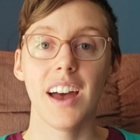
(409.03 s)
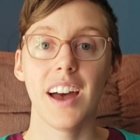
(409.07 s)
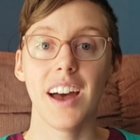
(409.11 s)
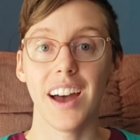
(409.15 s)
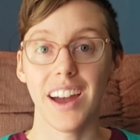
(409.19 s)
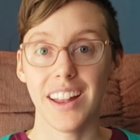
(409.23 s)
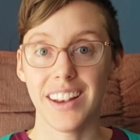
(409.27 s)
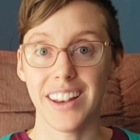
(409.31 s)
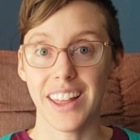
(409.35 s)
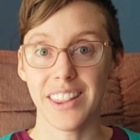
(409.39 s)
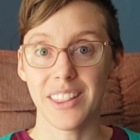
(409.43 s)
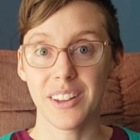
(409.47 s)

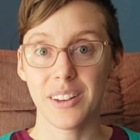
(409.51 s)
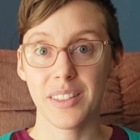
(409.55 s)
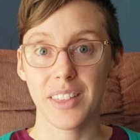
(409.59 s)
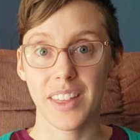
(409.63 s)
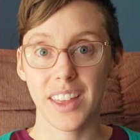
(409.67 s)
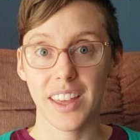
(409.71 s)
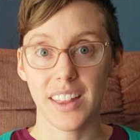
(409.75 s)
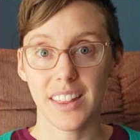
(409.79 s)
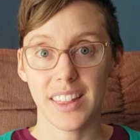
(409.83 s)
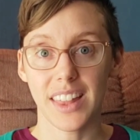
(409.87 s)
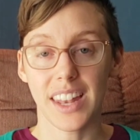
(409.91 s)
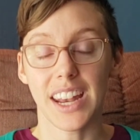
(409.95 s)
Another
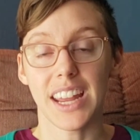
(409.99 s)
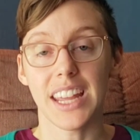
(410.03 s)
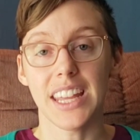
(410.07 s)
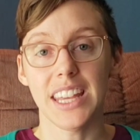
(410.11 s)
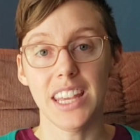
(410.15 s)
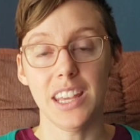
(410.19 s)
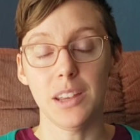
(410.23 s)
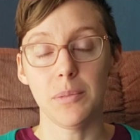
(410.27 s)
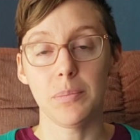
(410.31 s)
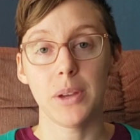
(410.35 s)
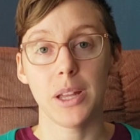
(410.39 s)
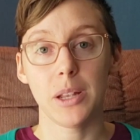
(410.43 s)
thing that I
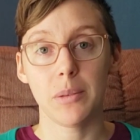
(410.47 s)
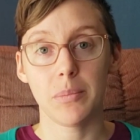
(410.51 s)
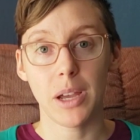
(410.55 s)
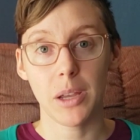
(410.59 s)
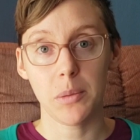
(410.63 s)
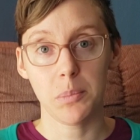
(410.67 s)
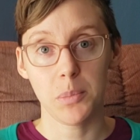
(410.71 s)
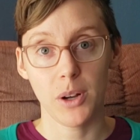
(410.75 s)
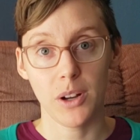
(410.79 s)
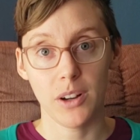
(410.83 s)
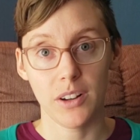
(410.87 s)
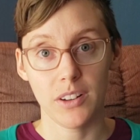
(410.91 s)
keep in my
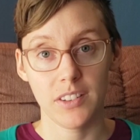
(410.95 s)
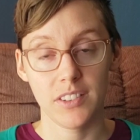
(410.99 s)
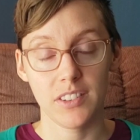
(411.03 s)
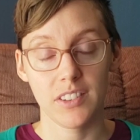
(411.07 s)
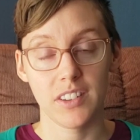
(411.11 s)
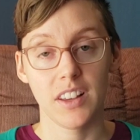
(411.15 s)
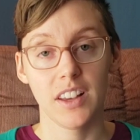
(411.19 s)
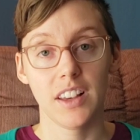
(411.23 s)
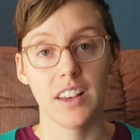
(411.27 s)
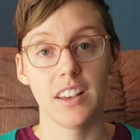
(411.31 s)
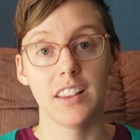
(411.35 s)
purse